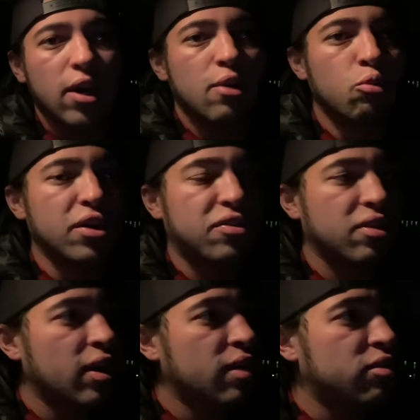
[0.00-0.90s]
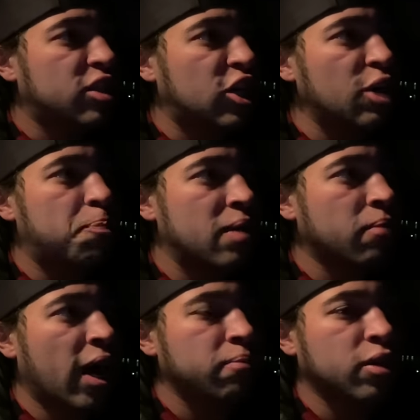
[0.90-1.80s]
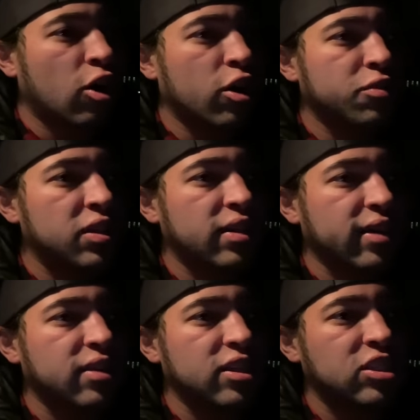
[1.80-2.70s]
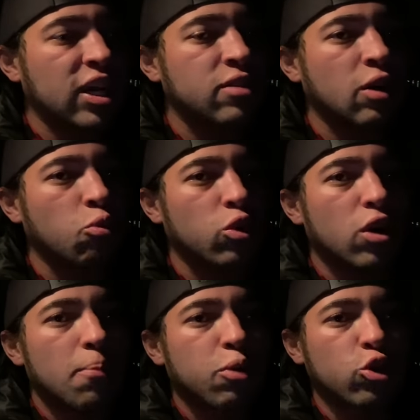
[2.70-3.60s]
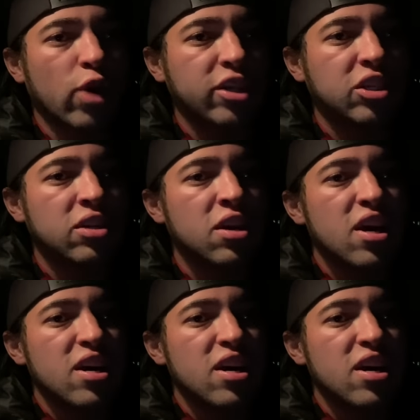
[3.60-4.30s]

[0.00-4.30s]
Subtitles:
With keeping Mike McCarthy like this, saying that we're progressing,